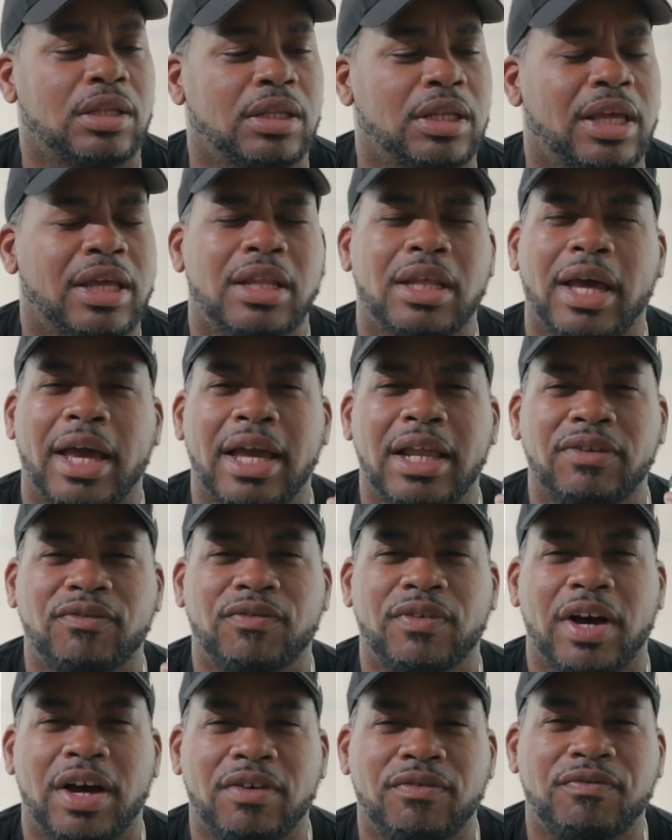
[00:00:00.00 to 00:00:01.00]
yeah, the
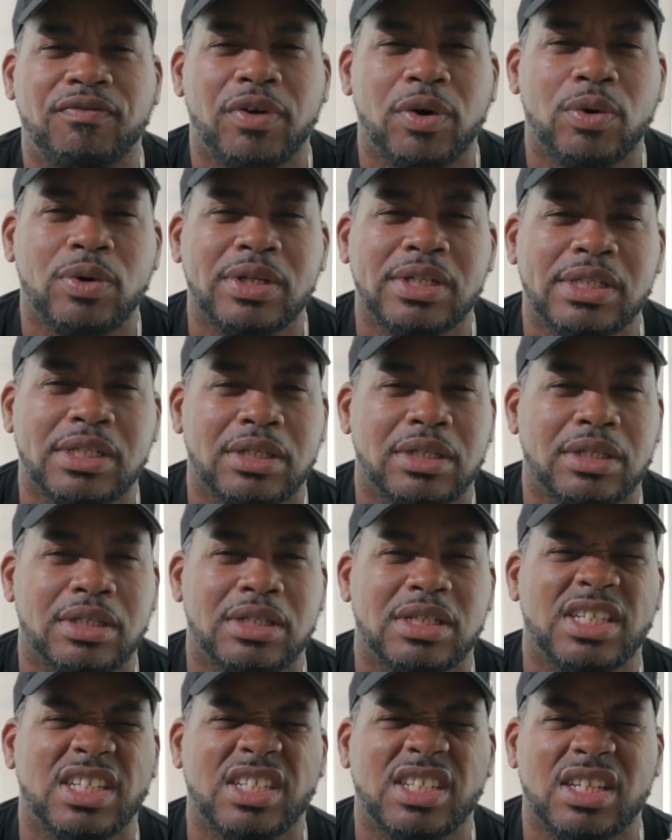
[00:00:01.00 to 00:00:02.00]
85 focus
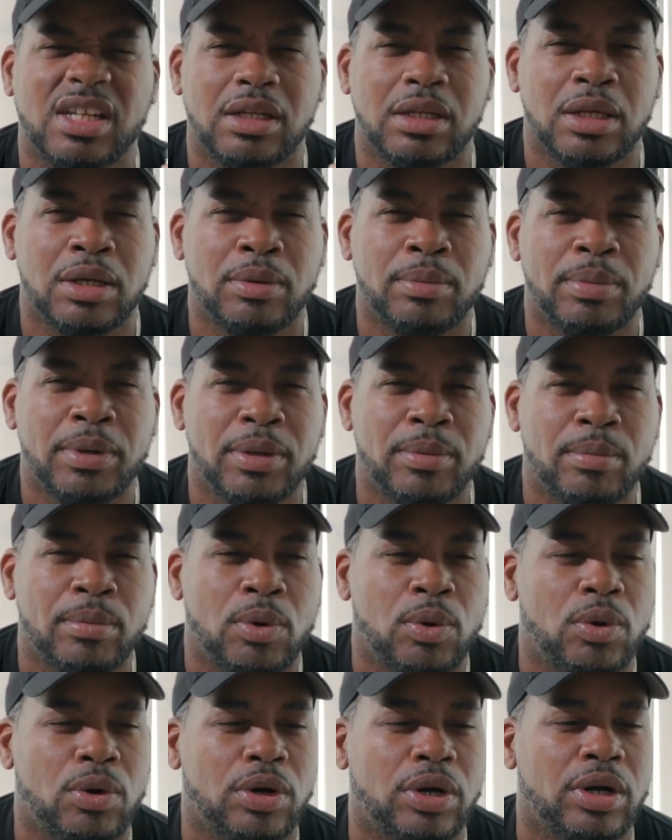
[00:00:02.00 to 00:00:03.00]
hunts just a little bit
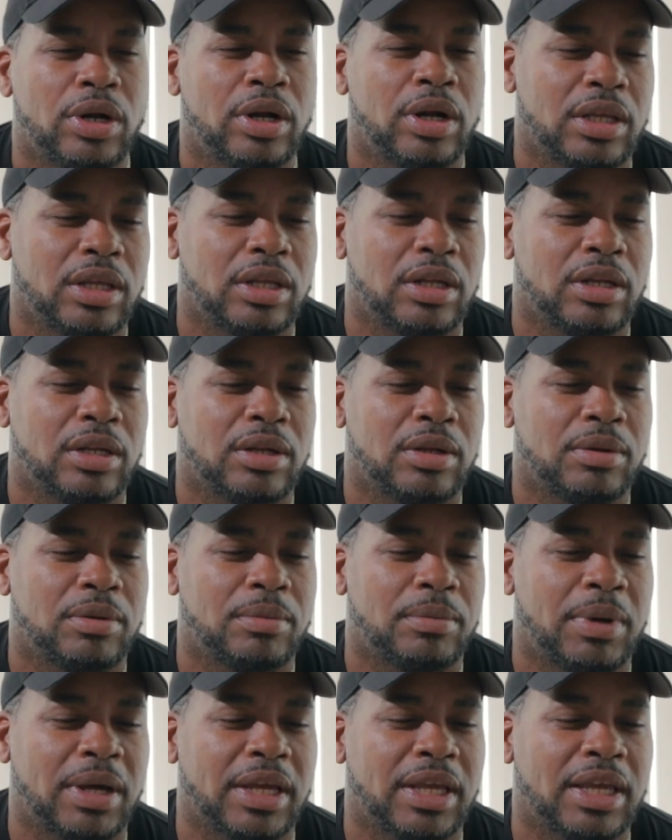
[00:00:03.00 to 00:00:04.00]
more than
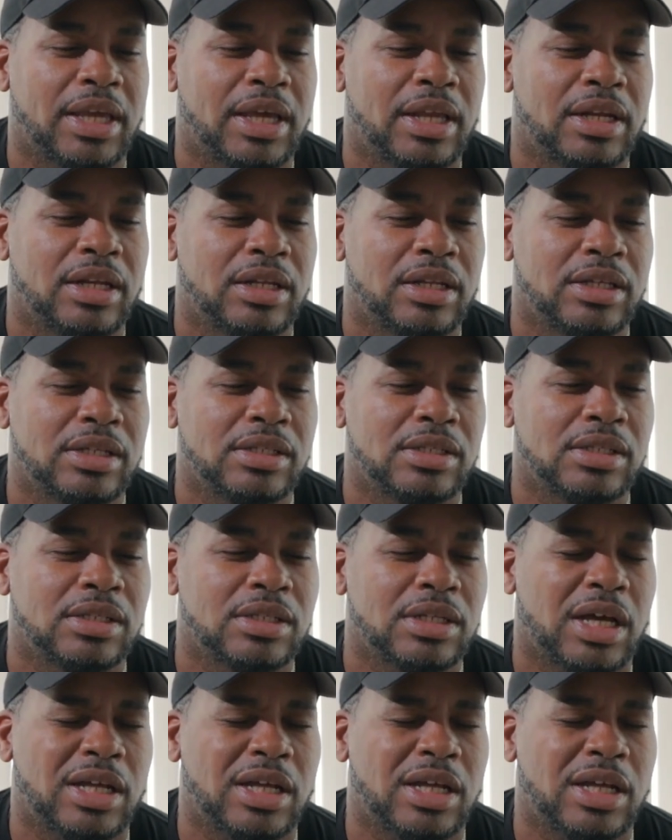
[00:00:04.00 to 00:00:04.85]
my Canon lenses.